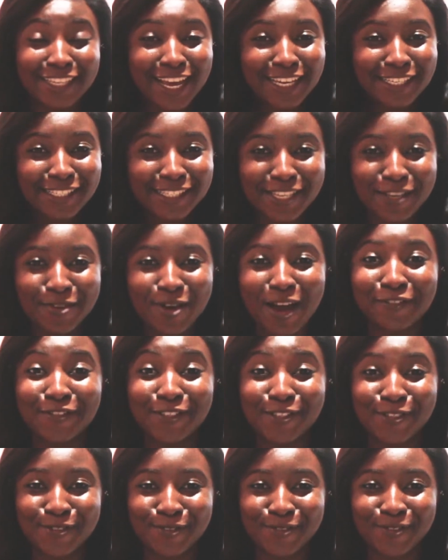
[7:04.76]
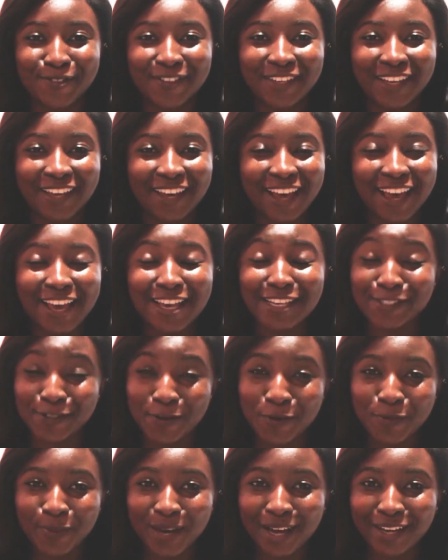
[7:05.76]
next thing you have to do is
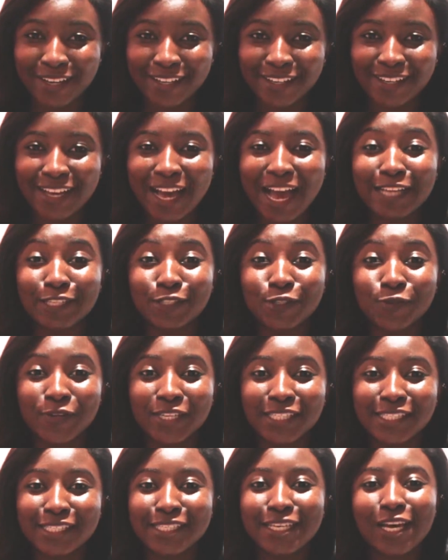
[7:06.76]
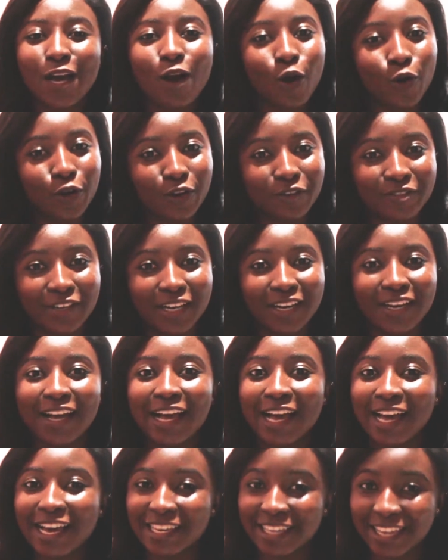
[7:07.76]
go back and do it all over
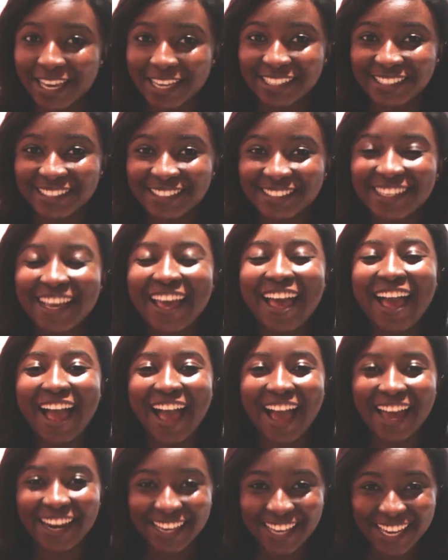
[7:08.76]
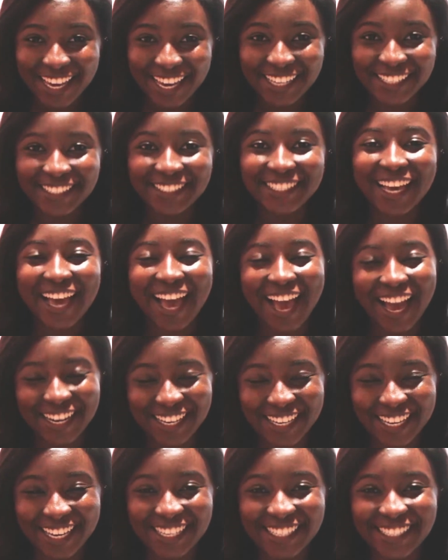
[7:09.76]
again and again and
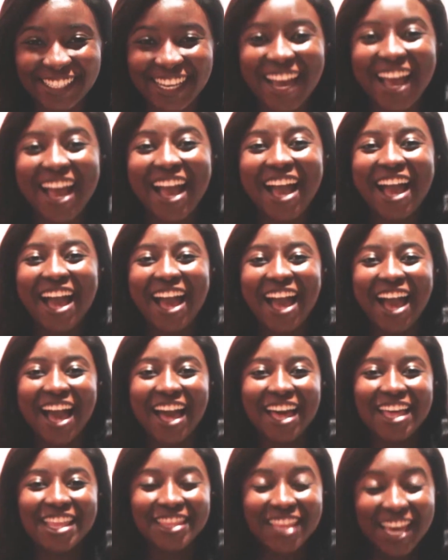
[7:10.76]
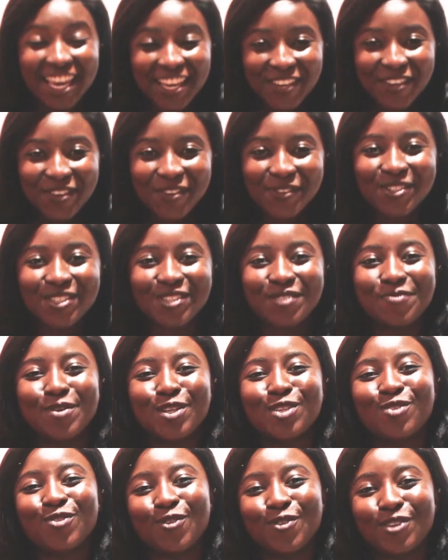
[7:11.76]
again. Thank you so
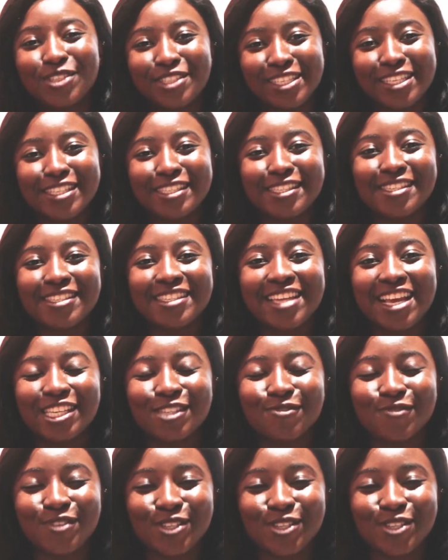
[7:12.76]
much for watching today's